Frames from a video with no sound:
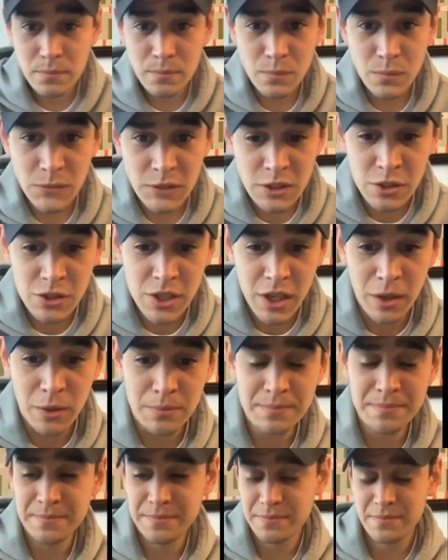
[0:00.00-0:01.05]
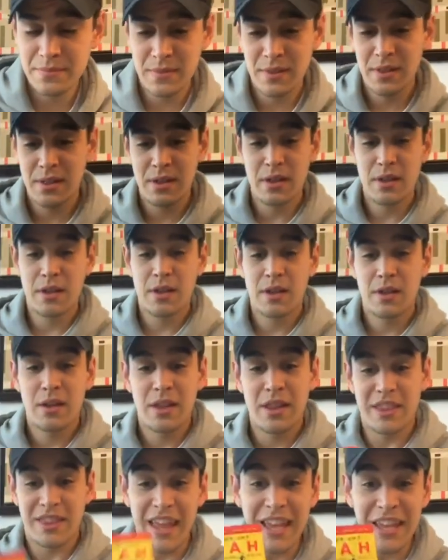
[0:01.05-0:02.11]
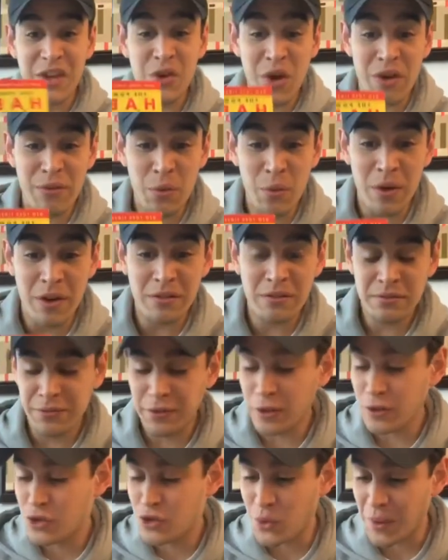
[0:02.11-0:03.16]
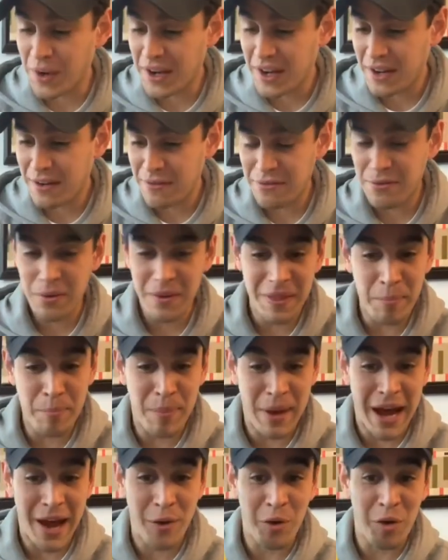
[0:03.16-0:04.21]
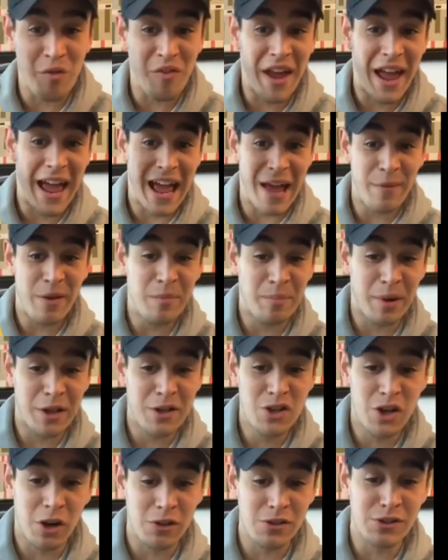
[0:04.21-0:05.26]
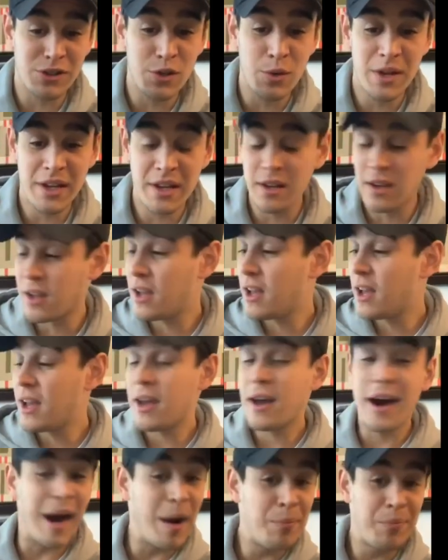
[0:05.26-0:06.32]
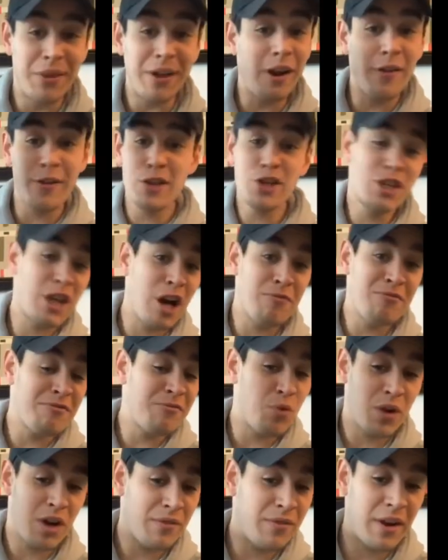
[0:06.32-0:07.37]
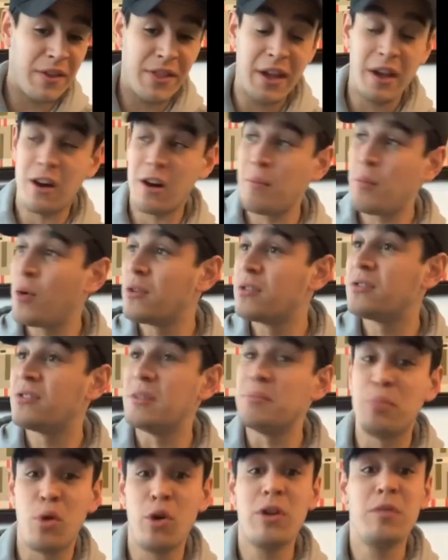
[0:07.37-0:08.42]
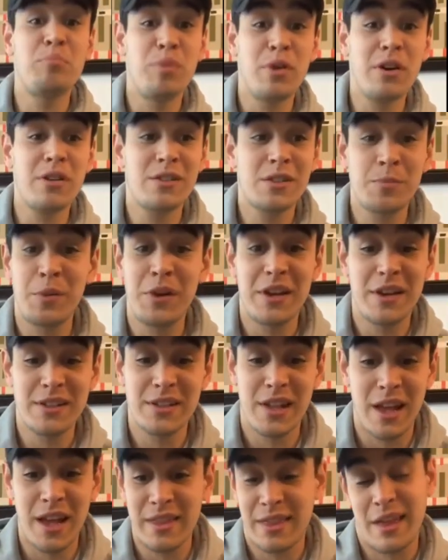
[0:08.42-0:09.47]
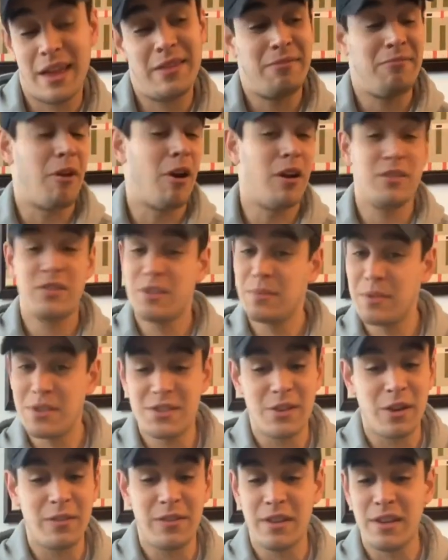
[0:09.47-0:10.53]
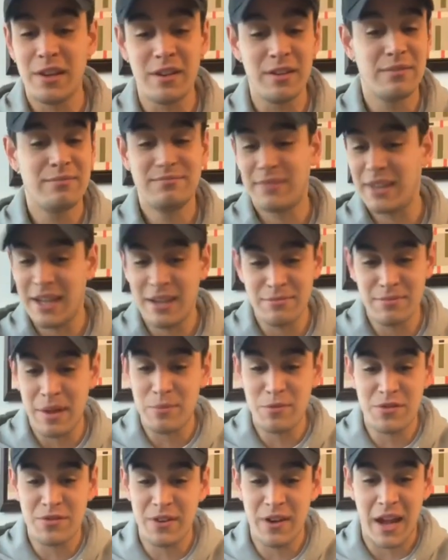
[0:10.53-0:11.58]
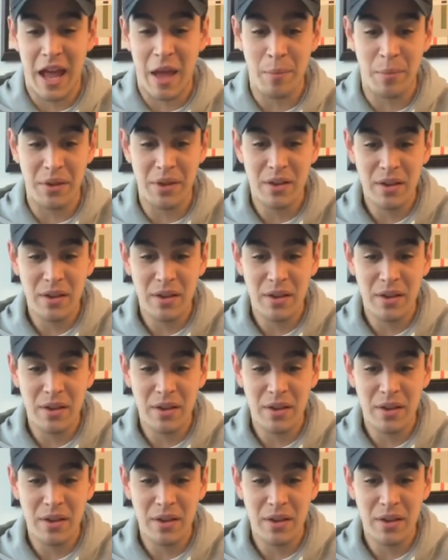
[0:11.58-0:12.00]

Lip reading: So, thank you everyone for joining for The Power of Habit by Charles Duhigg. Up there on the shelf of one of, I think, our most important books, because awesome to start the year. I'm just very happy.